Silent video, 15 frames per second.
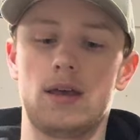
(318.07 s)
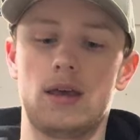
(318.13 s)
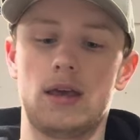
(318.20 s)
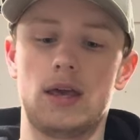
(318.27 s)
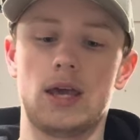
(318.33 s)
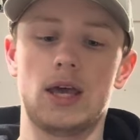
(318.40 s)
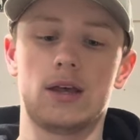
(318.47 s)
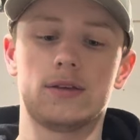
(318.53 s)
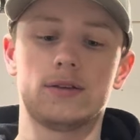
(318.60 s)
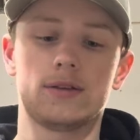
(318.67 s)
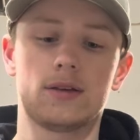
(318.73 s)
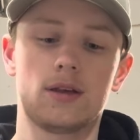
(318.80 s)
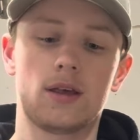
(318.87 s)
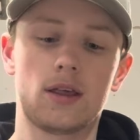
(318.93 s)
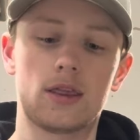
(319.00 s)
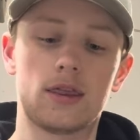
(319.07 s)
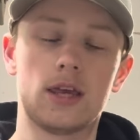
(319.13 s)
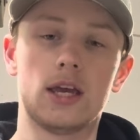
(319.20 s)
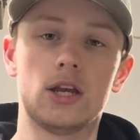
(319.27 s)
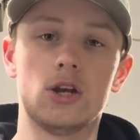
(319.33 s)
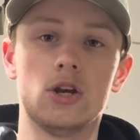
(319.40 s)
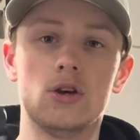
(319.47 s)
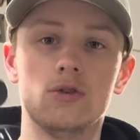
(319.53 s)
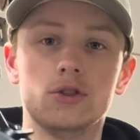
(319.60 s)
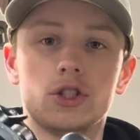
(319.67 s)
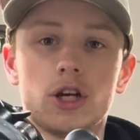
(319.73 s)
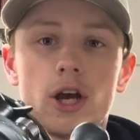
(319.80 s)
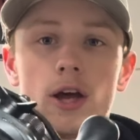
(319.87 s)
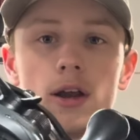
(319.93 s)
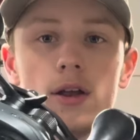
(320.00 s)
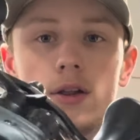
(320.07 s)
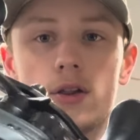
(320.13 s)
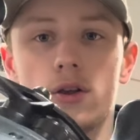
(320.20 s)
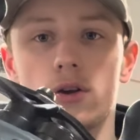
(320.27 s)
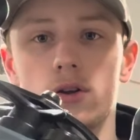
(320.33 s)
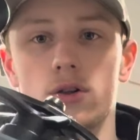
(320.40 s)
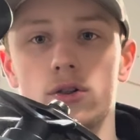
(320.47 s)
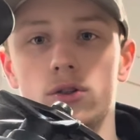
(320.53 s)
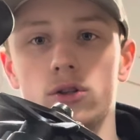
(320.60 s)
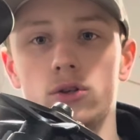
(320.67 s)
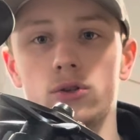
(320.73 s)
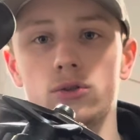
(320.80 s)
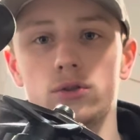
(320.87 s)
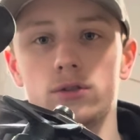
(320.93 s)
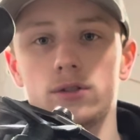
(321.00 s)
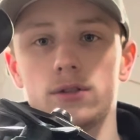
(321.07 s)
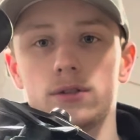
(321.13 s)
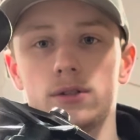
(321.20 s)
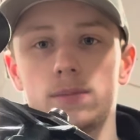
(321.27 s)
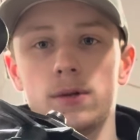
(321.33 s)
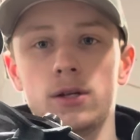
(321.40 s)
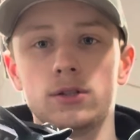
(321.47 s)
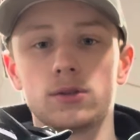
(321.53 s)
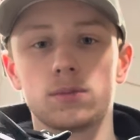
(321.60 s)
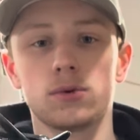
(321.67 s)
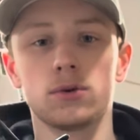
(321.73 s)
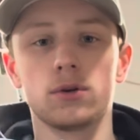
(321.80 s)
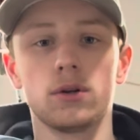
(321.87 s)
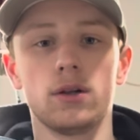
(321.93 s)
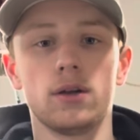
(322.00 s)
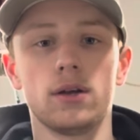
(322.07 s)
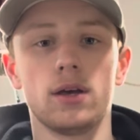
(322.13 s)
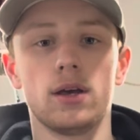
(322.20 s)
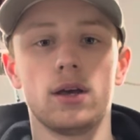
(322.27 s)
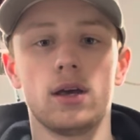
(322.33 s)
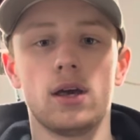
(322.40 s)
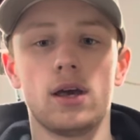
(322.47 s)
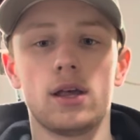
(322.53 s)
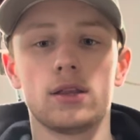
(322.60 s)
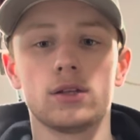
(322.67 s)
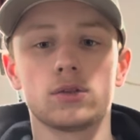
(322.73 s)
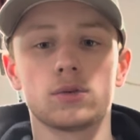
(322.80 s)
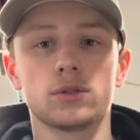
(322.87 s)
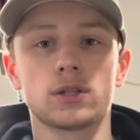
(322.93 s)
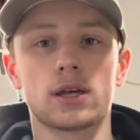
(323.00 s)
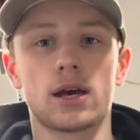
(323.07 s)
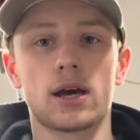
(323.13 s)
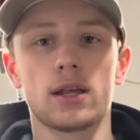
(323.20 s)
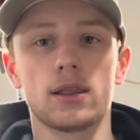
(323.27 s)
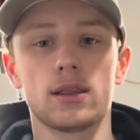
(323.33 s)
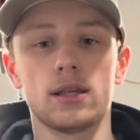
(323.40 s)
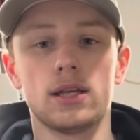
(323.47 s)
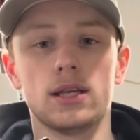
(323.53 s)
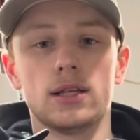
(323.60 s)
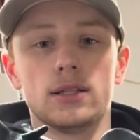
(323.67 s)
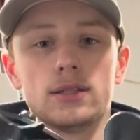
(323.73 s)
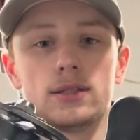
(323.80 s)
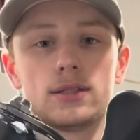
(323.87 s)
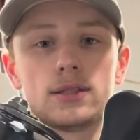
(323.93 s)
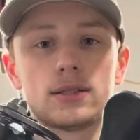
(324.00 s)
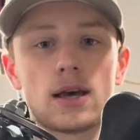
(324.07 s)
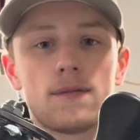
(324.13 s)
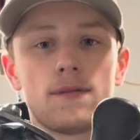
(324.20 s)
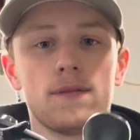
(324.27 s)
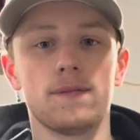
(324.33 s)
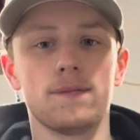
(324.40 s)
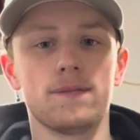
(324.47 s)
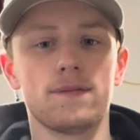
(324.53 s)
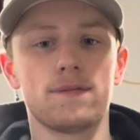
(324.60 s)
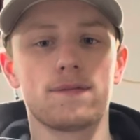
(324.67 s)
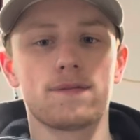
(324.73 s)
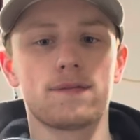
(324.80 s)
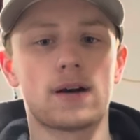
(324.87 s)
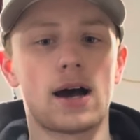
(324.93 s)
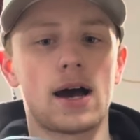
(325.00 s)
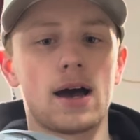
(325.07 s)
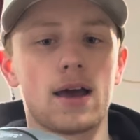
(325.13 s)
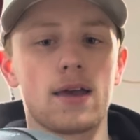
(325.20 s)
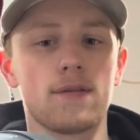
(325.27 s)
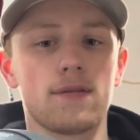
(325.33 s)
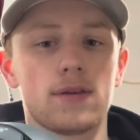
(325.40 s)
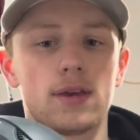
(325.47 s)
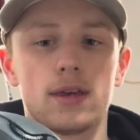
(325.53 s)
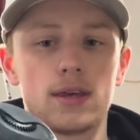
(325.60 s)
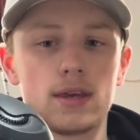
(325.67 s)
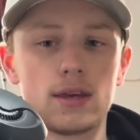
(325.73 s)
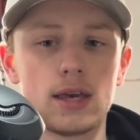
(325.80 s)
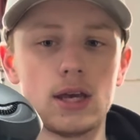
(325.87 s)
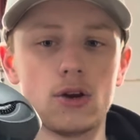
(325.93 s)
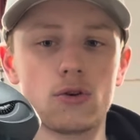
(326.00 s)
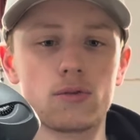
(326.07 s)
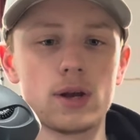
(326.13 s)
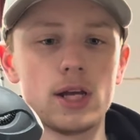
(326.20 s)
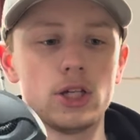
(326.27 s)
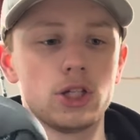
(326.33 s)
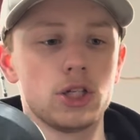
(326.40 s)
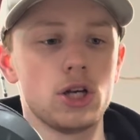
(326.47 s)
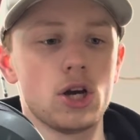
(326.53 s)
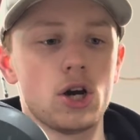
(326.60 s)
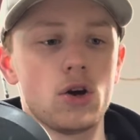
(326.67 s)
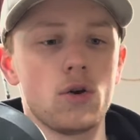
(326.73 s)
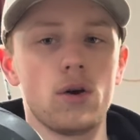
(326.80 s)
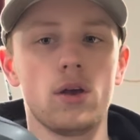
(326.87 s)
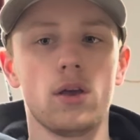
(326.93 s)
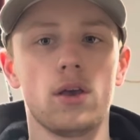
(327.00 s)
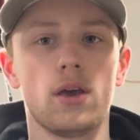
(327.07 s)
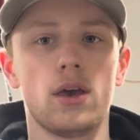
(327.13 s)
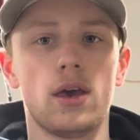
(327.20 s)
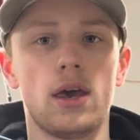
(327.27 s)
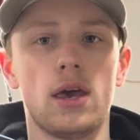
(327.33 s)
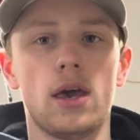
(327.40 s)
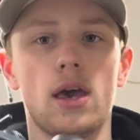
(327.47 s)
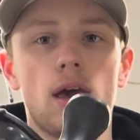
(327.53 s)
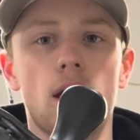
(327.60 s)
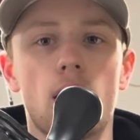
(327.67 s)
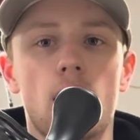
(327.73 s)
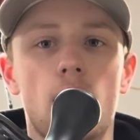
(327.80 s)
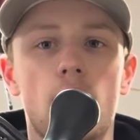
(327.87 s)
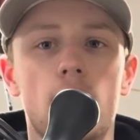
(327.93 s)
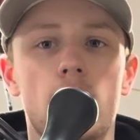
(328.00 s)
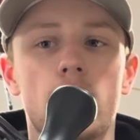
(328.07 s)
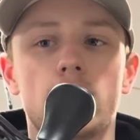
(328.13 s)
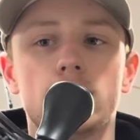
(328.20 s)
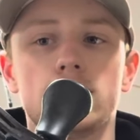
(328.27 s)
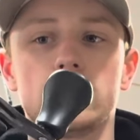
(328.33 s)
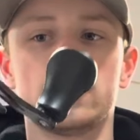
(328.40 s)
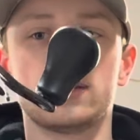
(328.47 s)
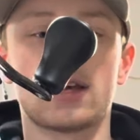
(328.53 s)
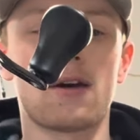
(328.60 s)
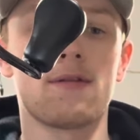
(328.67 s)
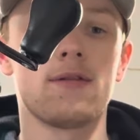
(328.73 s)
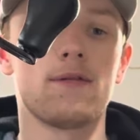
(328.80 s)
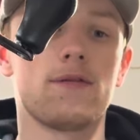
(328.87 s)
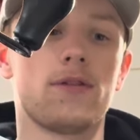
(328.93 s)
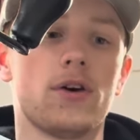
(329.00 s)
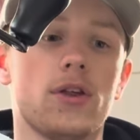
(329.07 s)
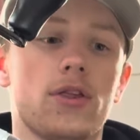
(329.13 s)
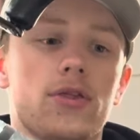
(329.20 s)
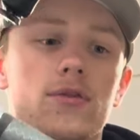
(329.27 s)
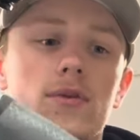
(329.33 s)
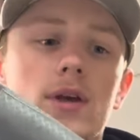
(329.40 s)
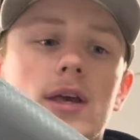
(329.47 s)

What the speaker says: is the new gen Lew's Speed Spool. This one's got the 7.5 gear ratio on a 7'3". Go